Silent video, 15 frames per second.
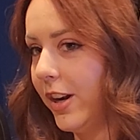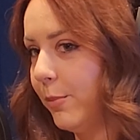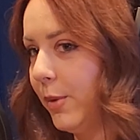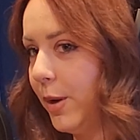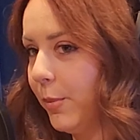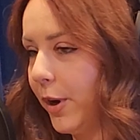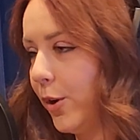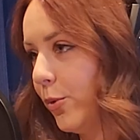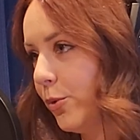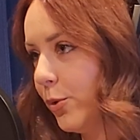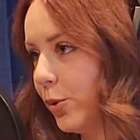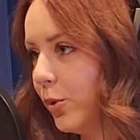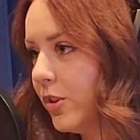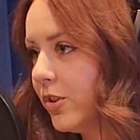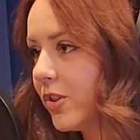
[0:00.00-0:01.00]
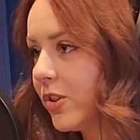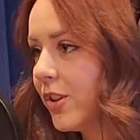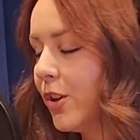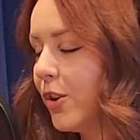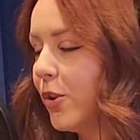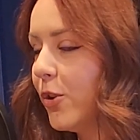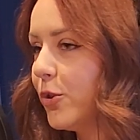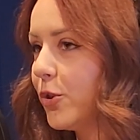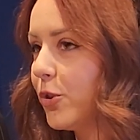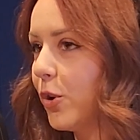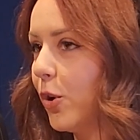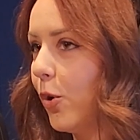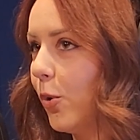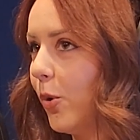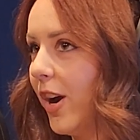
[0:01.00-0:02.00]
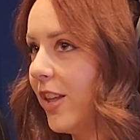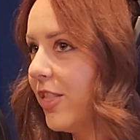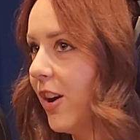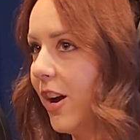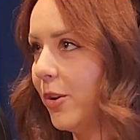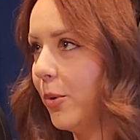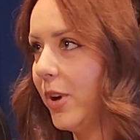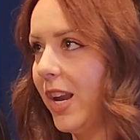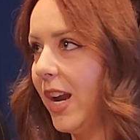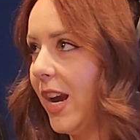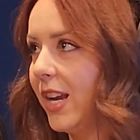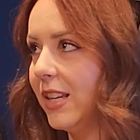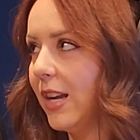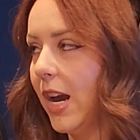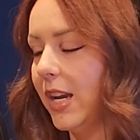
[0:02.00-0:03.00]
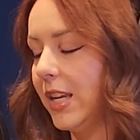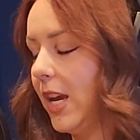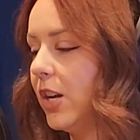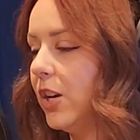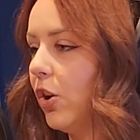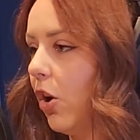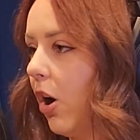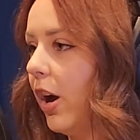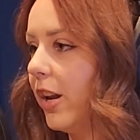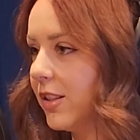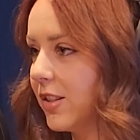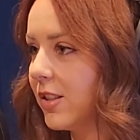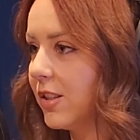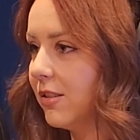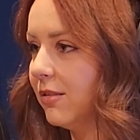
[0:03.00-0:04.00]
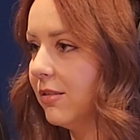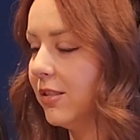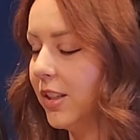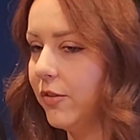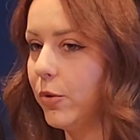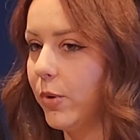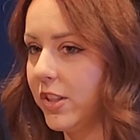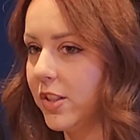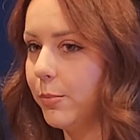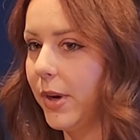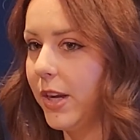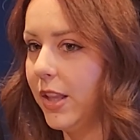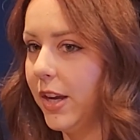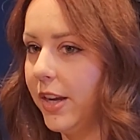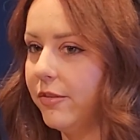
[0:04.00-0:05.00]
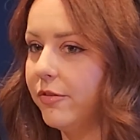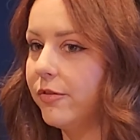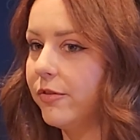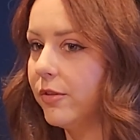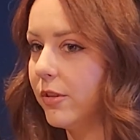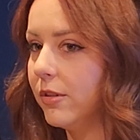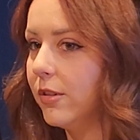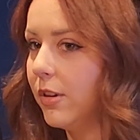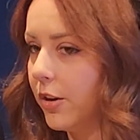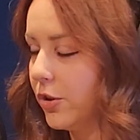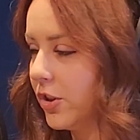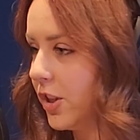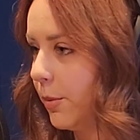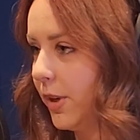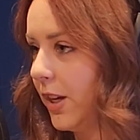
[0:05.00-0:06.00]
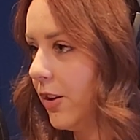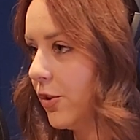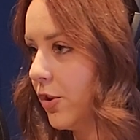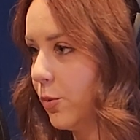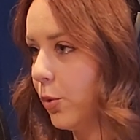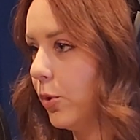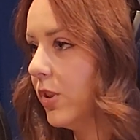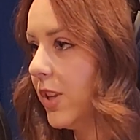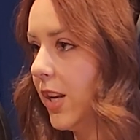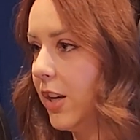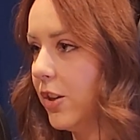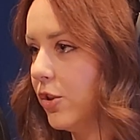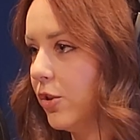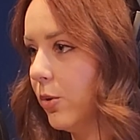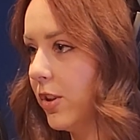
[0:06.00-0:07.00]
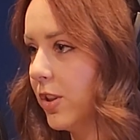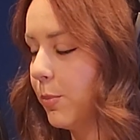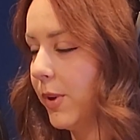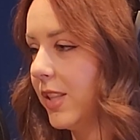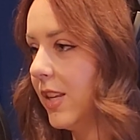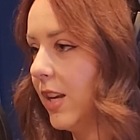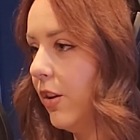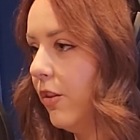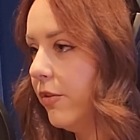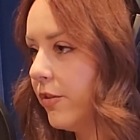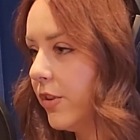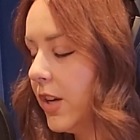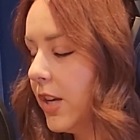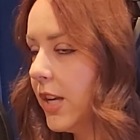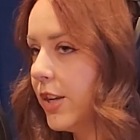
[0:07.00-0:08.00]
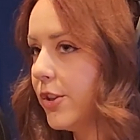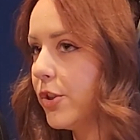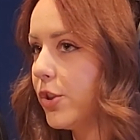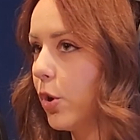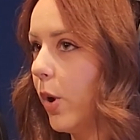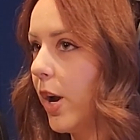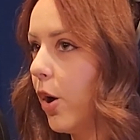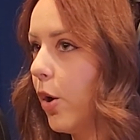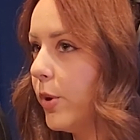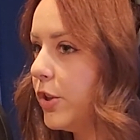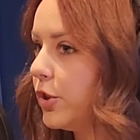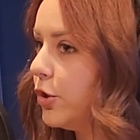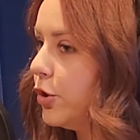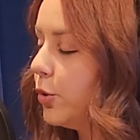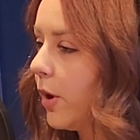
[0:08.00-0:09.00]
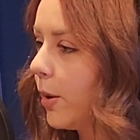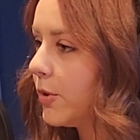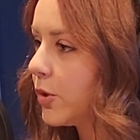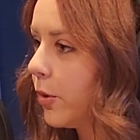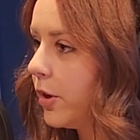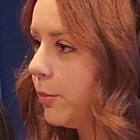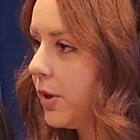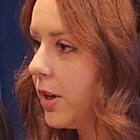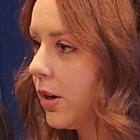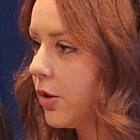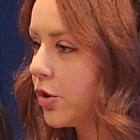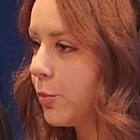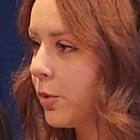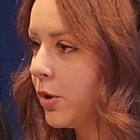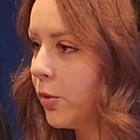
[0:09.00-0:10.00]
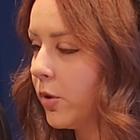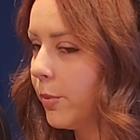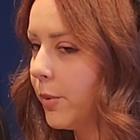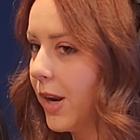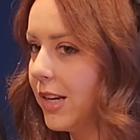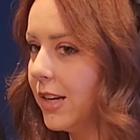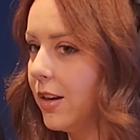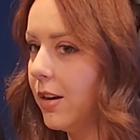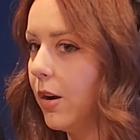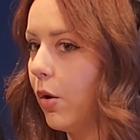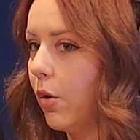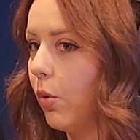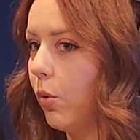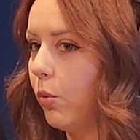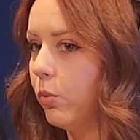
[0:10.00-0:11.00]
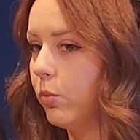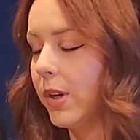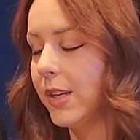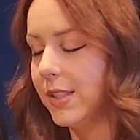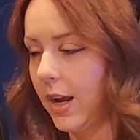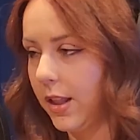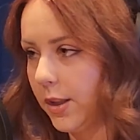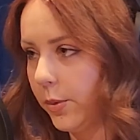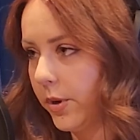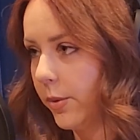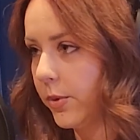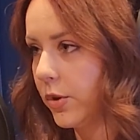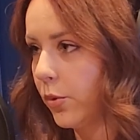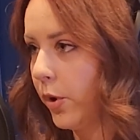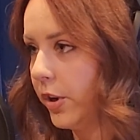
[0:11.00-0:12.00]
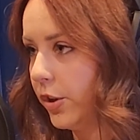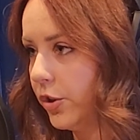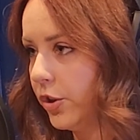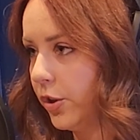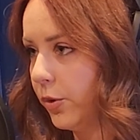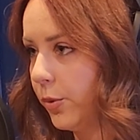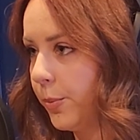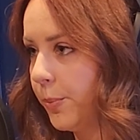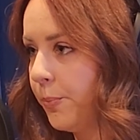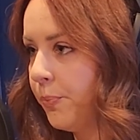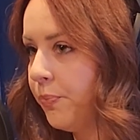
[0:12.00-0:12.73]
I made my own rules. So I thought, okay, I cannot live the rest of my life under somebody else's rules. I need to do this myself. So I always knew I was going to be an entrepreneur, but I didn't know exactly what I was going to do.